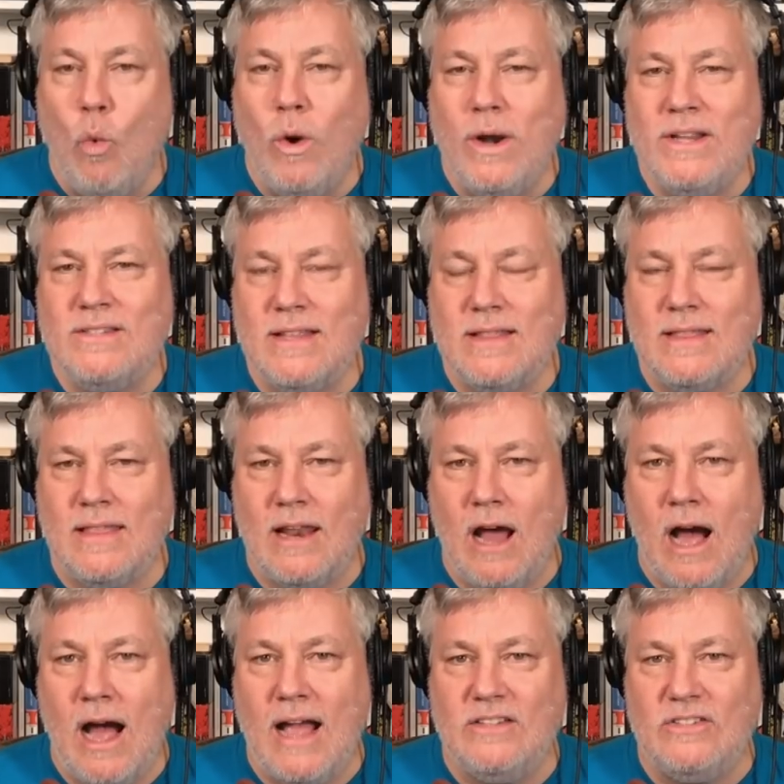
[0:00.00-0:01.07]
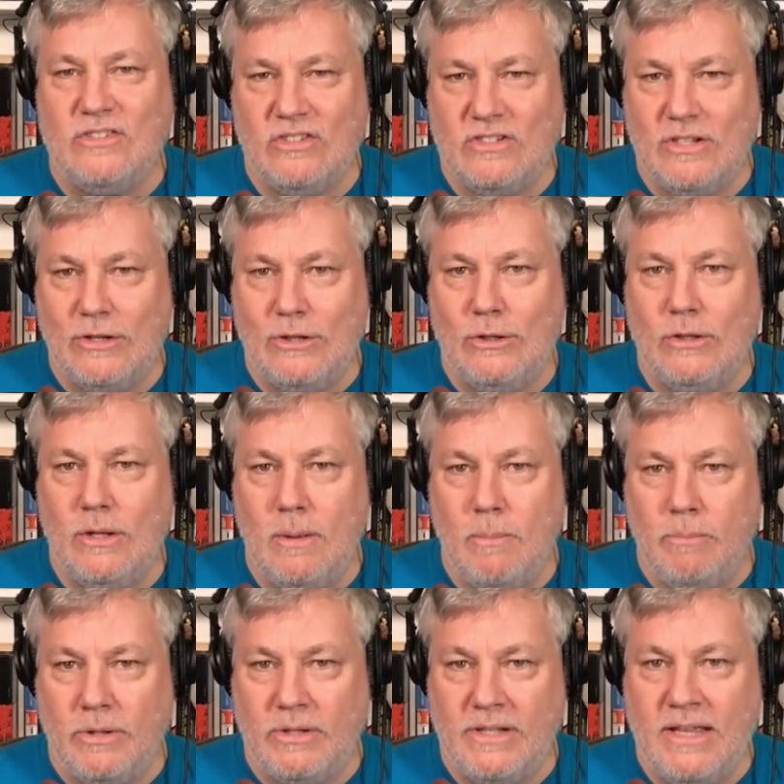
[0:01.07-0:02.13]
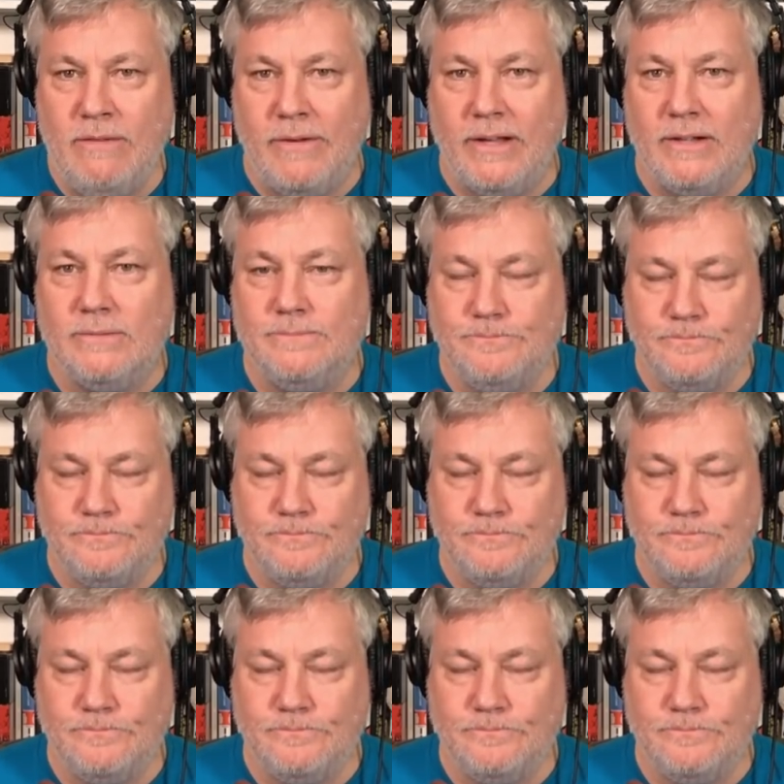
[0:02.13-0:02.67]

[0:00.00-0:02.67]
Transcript: What is it that I still believe in?